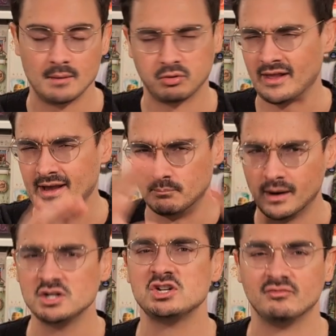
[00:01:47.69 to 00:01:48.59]
play a
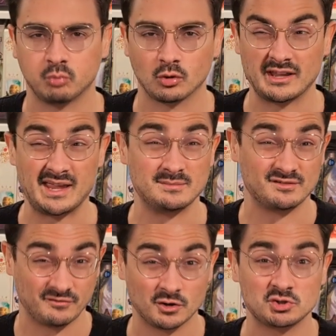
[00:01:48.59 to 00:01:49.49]
bunch of board games
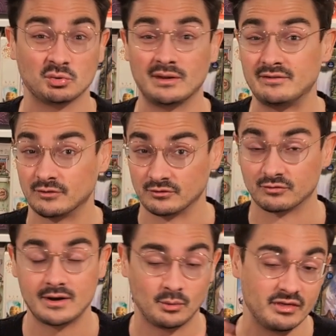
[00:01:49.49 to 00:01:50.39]
virtually for
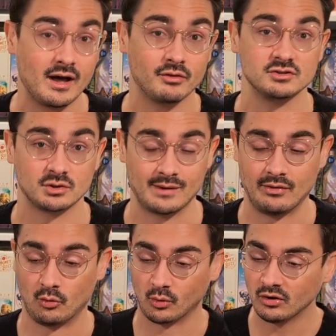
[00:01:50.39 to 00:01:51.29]
free with others
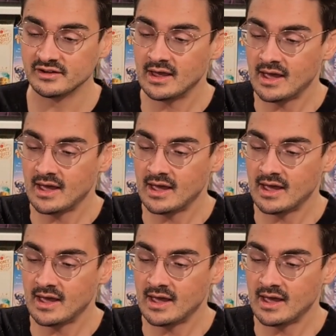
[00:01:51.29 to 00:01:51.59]
around the world.